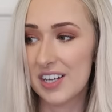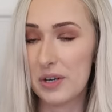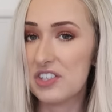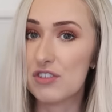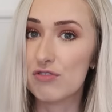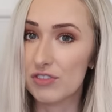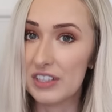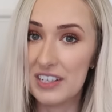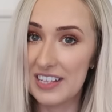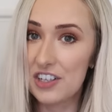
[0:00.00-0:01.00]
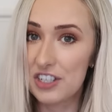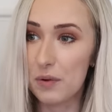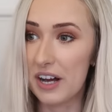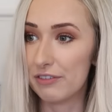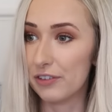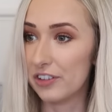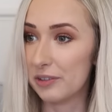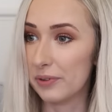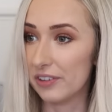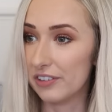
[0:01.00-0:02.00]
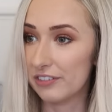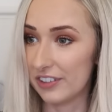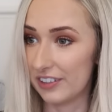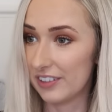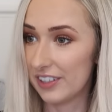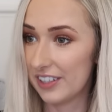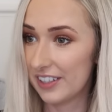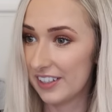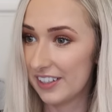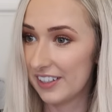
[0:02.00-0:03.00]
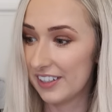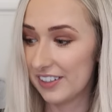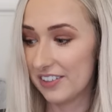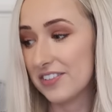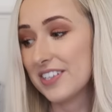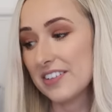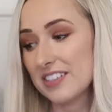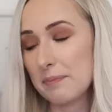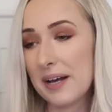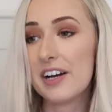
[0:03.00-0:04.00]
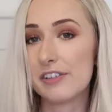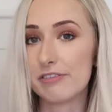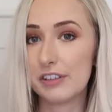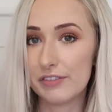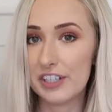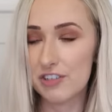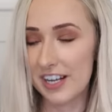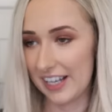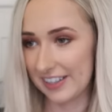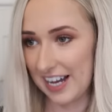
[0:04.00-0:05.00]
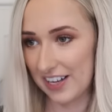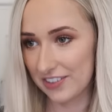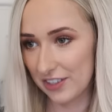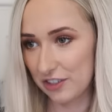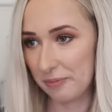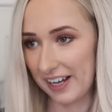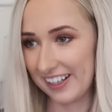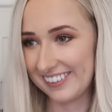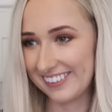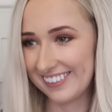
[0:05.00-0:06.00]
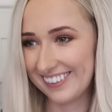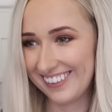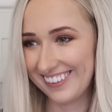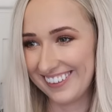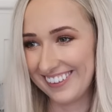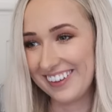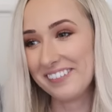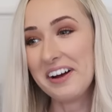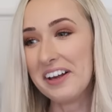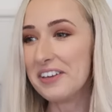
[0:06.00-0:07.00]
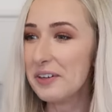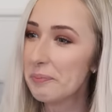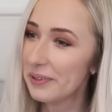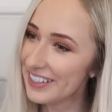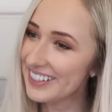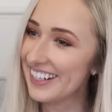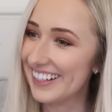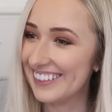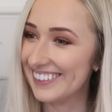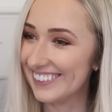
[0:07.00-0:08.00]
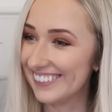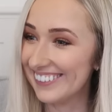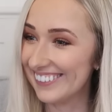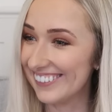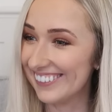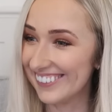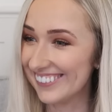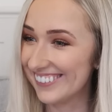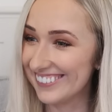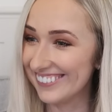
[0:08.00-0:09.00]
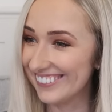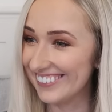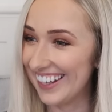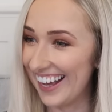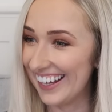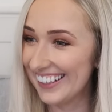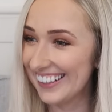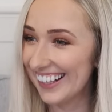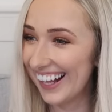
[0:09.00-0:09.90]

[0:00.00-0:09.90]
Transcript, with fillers: which is is actually quite affordable for only 16 pound 16 pound for a lovely tray like that it's not too bad and why are you butting in all, all of a sudden mm. hey